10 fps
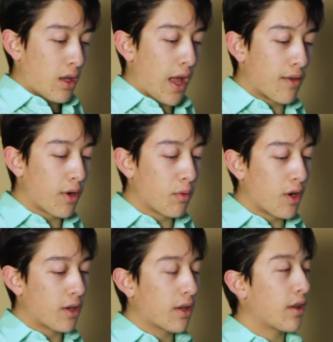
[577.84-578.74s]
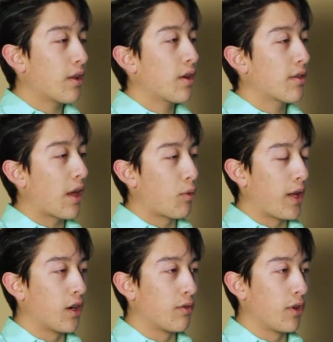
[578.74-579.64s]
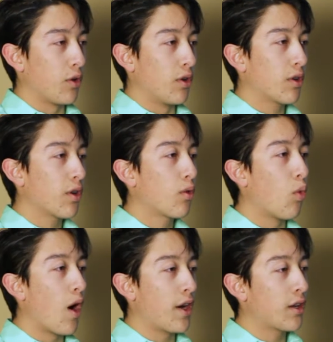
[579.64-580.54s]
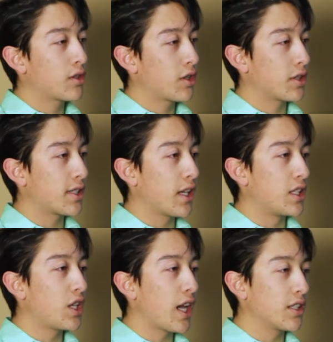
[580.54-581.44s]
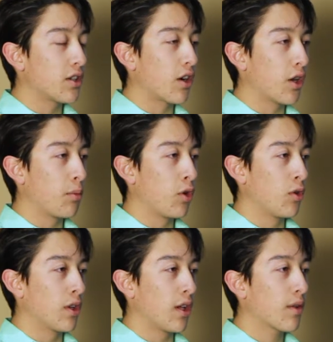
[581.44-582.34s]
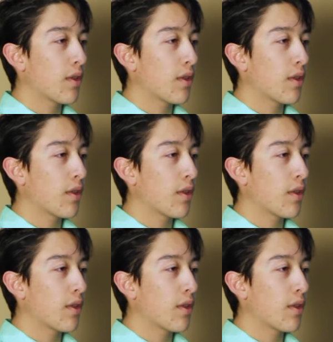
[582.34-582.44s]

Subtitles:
Everyone that we interviewed wanted to see a change in our community.